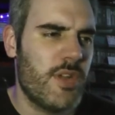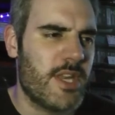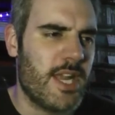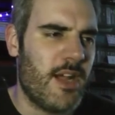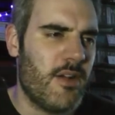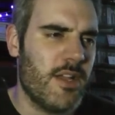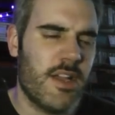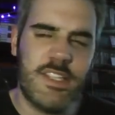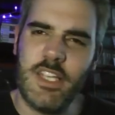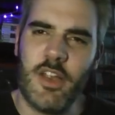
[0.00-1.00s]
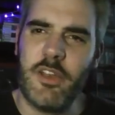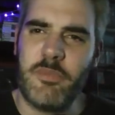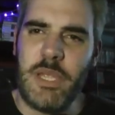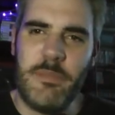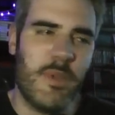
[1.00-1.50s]
Grid now, I see a lot
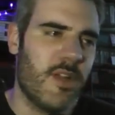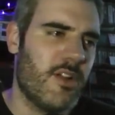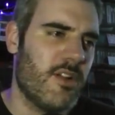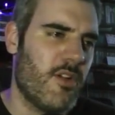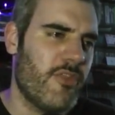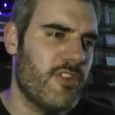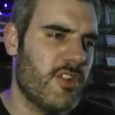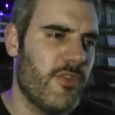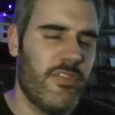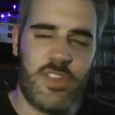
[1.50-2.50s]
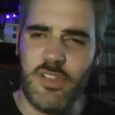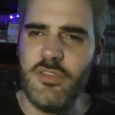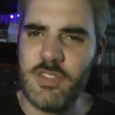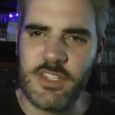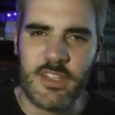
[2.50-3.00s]
of people are often
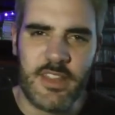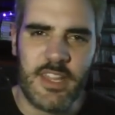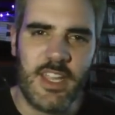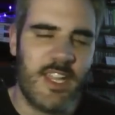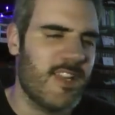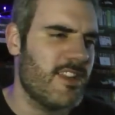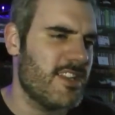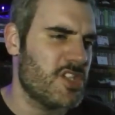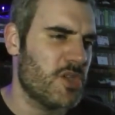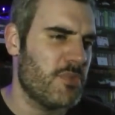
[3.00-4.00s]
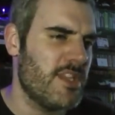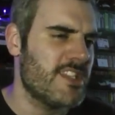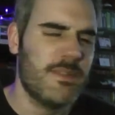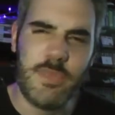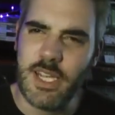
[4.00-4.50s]
confused, thinking that it should be a
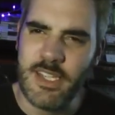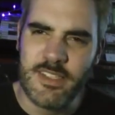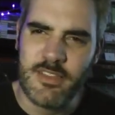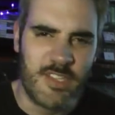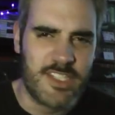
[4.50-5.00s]
simulator.